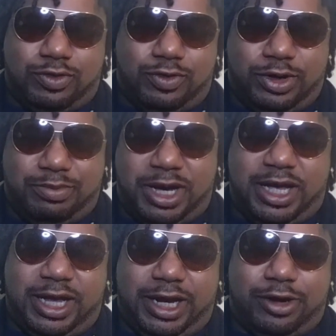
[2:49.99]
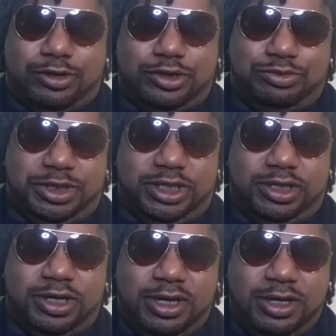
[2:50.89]
growing my hair to
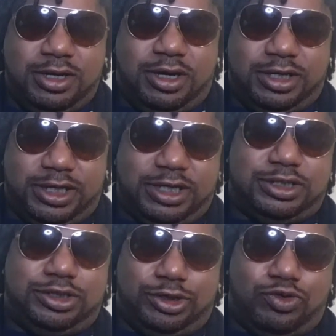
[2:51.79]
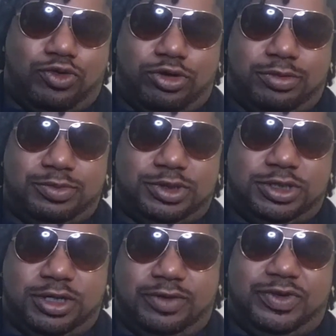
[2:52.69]
be against the
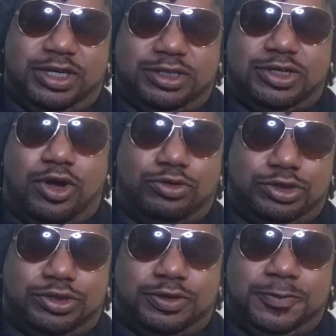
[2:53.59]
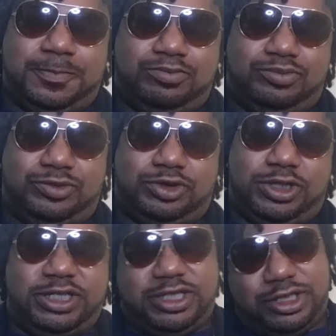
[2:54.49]
norms, against culture?
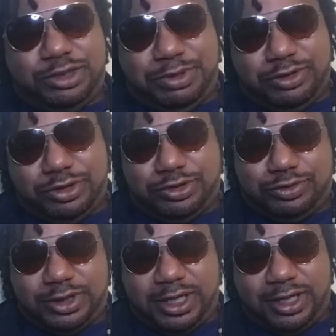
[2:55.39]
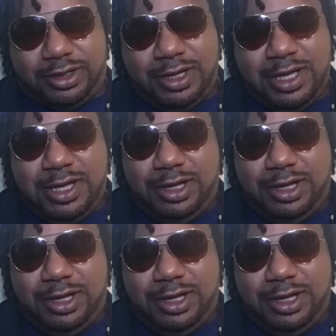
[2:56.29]
Is it a spiritual thing?